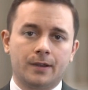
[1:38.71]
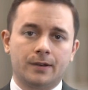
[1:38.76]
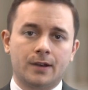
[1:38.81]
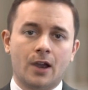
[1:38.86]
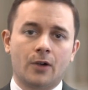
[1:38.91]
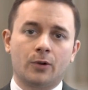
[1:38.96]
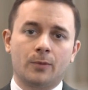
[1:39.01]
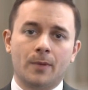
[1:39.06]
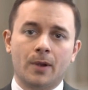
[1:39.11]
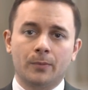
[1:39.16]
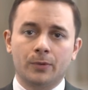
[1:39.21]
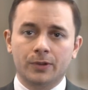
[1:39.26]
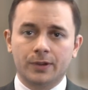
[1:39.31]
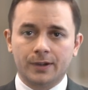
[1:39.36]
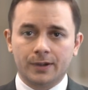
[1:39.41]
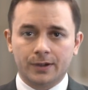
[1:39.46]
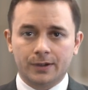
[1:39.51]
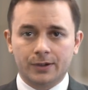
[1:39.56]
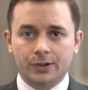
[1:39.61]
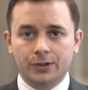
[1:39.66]
Now remember,
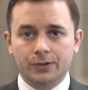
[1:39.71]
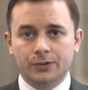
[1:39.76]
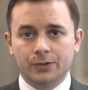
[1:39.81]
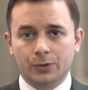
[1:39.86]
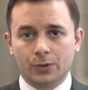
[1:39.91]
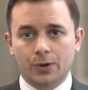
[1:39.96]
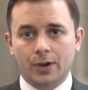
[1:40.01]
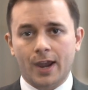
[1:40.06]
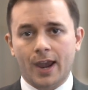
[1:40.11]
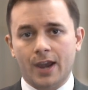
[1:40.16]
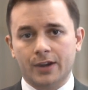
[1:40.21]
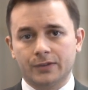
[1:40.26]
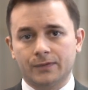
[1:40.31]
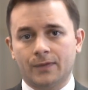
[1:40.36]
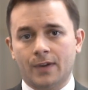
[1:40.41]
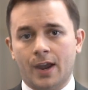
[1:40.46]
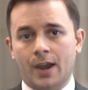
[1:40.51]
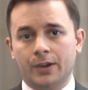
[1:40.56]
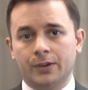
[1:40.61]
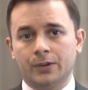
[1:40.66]
the true cash
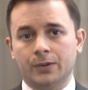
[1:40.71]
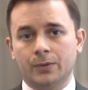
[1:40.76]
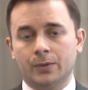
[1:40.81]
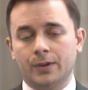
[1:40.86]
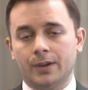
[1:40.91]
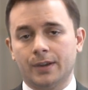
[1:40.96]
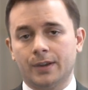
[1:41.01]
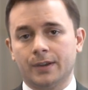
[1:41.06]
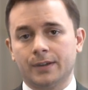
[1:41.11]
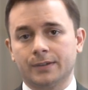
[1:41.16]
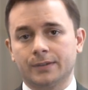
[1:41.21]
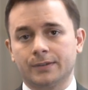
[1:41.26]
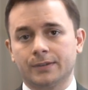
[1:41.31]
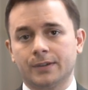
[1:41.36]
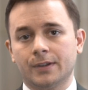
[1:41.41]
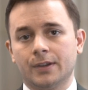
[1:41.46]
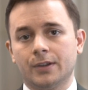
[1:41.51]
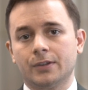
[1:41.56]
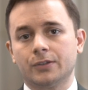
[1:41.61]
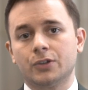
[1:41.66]
value is
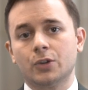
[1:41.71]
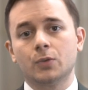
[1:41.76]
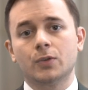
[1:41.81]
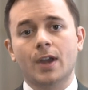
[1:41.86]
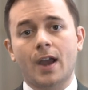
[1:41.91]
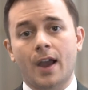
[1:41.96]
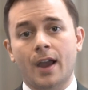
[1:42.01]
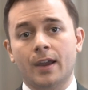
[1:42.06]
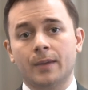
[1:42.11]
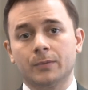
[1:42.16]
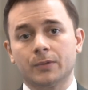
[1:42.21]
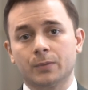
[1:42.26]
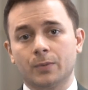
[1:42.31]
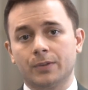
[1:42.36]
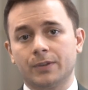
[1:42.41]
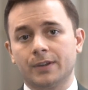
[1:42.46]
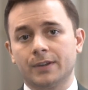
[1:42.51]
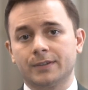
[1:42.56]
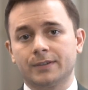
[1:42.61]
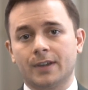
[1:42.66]
2 times
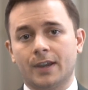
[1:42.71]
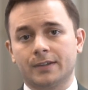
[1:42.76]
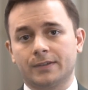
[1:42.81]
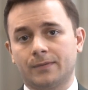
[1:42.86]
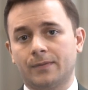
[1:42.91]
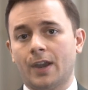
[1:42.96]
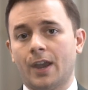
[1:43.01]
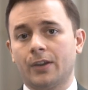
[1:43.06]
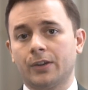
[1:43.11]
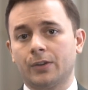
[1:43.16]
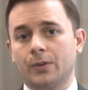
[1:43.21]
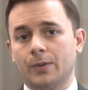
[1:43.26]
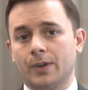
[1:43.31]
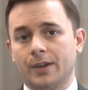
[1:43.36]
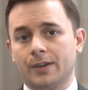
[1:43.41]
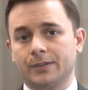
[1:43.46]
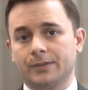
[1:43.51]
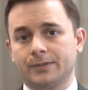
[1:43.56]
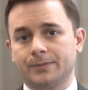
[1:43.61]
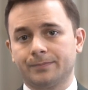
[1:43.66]
what the assessed value
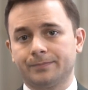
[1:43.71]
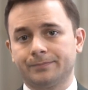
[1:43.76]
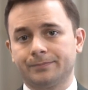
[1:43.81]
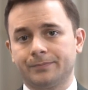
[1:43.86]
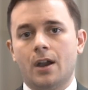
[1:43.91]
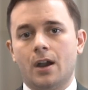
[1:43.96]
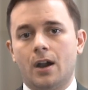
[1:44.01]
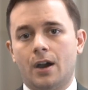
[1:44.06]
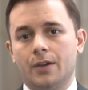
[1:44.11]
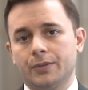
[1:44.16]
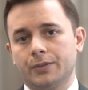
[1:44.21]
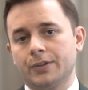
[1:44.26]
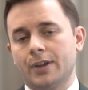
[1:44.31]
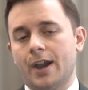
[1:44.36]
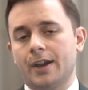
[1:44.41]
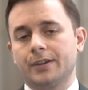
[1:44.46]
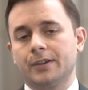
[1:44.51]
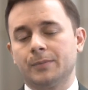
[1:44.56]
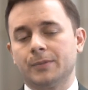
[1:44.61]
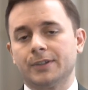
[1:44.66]
is. Other
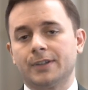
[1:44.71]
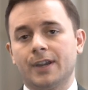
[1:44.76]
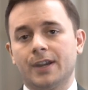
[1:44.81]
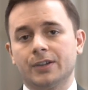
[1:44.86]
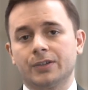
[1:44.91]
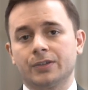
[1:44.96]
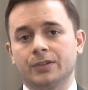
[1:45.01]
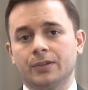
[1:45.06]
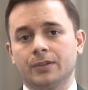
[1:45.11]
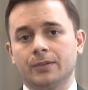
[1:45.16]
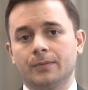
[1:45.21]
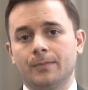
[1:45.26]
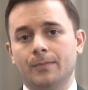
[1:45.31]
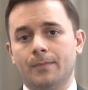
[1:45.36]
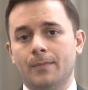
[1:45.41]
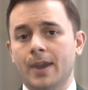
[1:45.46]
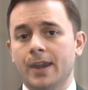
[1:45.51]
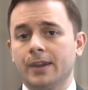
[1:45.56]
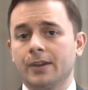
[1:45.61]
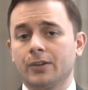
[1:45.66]
documentation
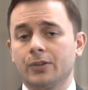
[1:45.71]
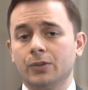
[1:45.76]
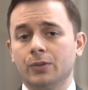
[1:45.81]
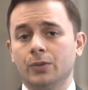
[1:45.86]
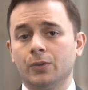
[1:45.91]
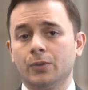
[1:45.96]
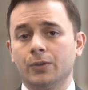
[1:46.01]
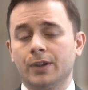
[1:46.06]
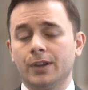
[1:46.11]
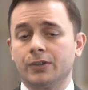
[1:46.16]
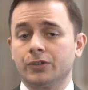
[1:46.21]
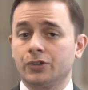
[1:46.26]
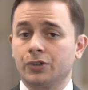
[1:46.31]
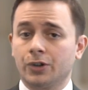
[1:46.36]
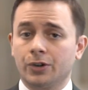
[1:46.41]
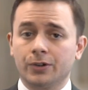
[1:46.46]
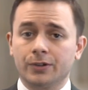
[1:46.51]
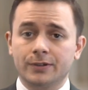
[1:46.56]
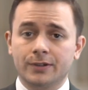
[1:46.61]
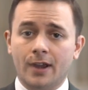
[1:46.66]
may include
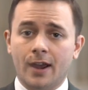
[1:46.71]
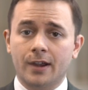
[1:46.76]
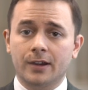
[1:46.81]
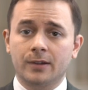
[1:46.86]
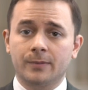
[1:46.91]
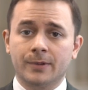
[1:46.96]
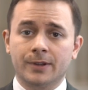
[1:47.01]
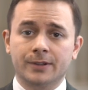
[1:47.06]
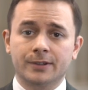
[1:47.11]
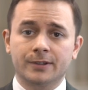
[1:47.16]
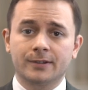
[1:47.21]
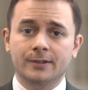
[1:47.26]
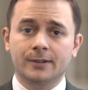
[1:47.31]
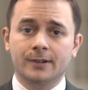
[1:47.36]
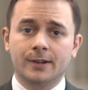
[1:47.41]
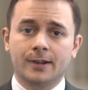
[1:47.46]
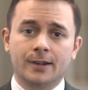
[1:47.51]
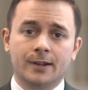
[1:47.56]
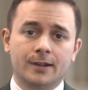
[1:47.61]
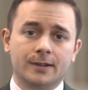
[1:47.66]
insurance documents,
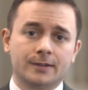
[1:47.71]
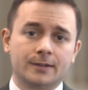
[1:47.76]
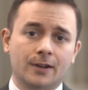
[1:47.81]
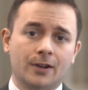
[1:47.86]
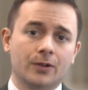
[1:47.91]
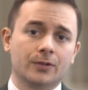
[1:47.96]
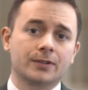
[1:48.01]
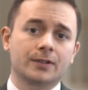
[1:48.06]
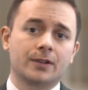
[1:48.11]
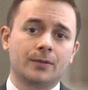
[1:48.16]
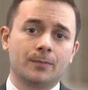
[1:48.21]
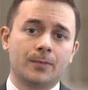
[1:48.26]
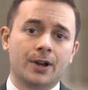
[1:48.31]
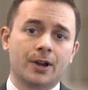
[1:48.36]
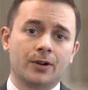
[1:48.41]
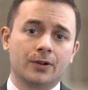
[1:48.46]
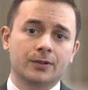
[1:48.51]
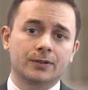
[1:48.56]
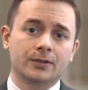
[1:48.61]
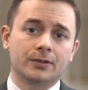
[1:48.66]
sales
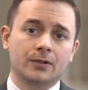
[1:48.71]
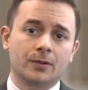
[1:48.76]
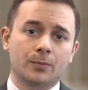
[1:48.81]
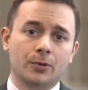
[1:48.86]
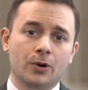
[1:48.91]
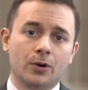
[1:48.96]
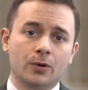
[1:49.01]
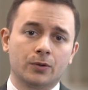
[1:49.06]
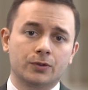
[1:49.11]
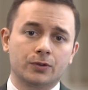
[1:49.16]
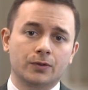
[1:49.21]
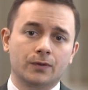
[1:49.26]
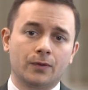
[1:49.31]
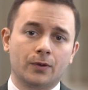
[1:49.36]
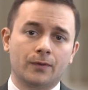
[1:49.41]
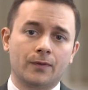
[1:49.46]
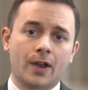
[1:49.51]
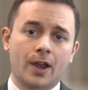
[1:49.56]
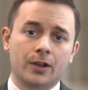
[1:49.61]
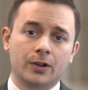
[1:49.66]
comparison approach for
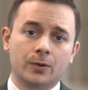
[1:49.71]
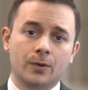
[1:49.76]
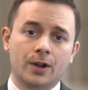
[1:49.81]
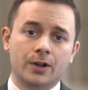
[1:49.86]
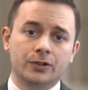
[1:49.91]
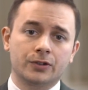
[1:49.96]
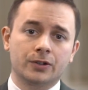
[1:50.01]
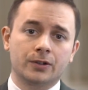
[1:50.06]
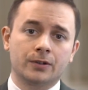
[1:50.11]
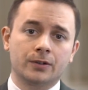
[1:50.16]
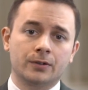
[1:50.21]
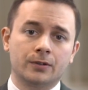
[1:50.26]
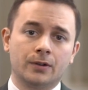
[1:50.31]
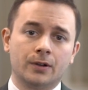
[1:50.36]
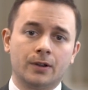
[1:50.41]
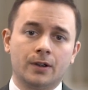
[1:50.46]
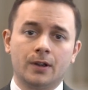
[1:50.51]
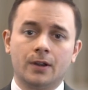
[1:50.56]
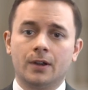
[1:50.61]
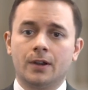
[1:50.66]
valuation,
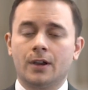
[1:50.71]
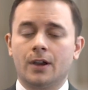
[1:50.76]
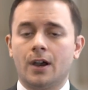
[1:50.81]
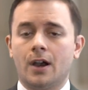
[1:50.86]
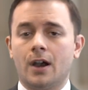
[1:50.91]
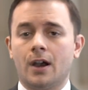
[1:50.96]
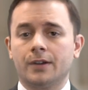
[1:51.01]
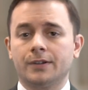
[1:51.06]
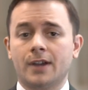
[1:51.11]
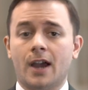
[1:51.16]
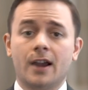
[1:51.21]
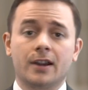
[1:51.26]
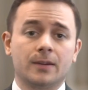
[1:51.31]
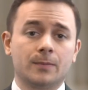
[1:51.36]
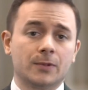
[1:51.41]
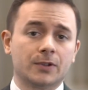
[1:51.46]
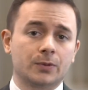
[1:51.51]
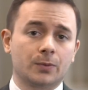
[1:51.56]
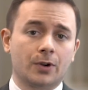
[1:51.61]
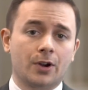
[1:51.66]

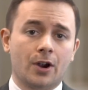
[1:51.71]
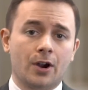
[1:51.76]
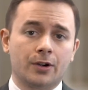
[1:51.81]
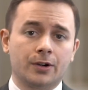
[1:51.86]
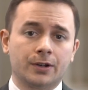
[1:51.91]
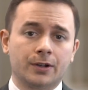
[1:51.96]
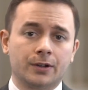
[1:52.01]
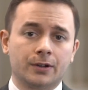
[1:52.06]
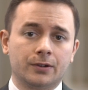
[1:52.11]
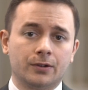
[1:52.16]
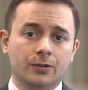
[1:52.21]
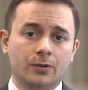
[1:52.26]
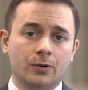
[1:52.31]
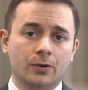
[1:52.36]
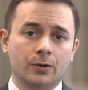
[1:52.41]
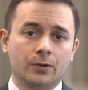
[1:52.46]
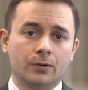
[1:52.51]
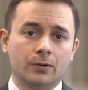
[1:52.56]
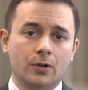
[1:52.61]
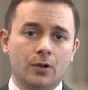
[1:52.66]
documents regarding
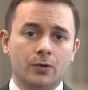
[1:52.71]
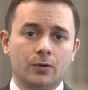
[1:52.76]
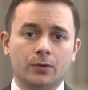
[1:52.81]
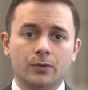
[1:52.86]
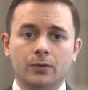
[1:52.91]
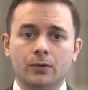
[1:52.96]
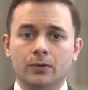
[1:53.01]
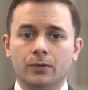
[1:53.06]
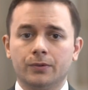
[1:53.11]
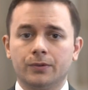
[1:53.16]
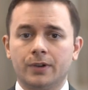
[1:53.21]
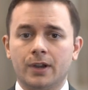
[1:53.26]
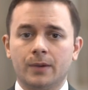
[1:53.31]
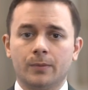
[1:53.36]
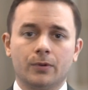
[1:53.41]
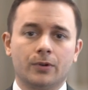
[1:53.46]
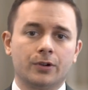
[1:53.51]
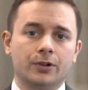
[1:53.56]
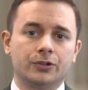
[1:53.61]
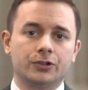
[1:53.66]
your local
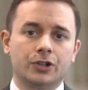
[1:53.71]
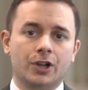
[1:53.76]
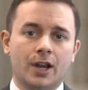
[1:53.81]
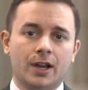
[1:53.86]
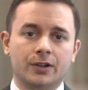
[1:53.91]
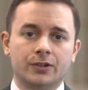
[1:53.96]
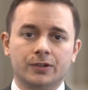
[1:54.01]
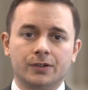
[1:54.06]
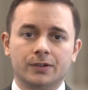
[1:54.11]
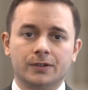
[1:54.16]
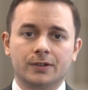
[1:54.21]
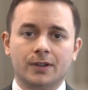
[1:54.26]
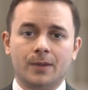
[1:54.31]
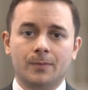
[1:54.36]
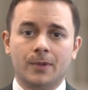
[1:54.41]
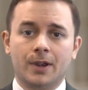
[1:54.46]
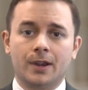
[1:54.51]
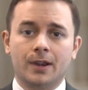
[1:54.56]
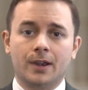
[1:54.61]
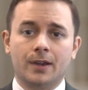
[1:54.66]
neighborhood changes that
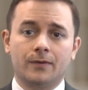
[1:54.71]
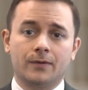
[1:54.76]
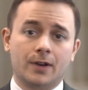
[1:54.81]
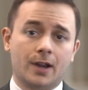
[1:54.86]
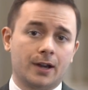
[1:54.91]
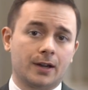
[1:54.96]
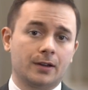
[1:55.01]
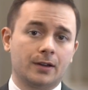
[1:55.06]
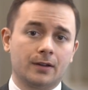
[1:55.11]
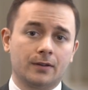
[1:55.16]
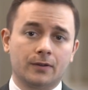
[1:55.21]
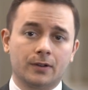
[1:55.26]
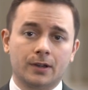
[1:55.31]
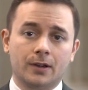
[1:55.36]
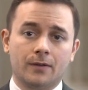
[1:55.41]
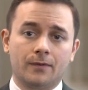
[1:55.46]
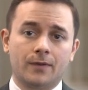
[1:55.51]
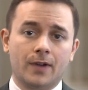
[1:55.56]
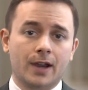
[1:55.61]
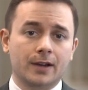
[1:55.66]
may have negatively
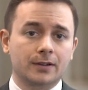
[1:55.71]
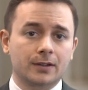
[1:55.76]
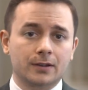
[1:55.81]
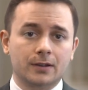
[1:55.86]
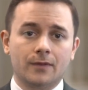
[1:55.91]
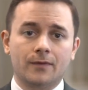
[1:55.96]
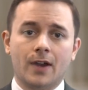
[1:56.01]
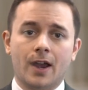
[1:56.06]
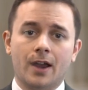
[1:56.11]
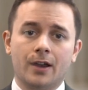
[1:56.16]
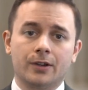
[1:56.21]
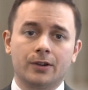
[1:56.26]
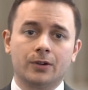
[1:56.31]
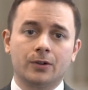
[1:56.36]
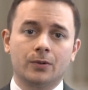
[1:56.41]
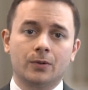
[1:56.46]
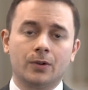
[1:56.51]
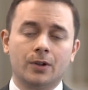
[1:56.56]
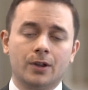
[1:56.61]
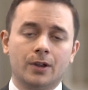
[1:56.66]
affected the
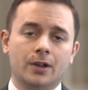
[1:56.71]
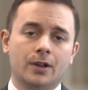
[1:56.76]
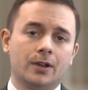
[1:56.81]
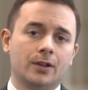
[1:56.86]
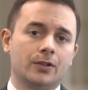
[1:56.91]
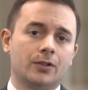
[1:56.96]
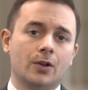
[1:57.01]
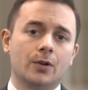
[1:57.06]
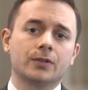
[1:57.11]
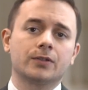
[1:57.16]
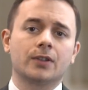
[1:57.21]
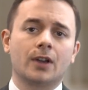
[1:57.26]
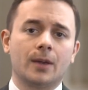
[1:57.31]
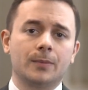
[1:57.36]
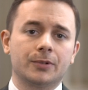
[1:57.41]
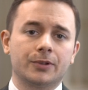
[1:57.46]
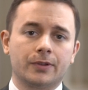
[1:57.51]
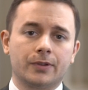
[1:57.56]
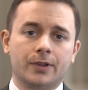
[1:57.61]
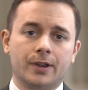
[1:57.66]
value, those
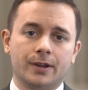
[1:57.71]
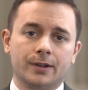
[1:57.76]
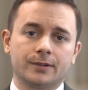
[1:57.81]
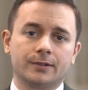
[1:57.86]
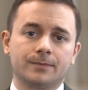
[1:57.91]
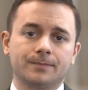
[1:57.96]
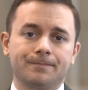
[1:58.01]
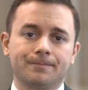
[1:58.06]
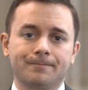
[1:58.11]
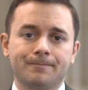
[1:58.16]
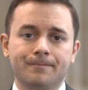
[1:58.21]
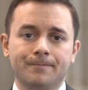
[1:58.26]
types of things.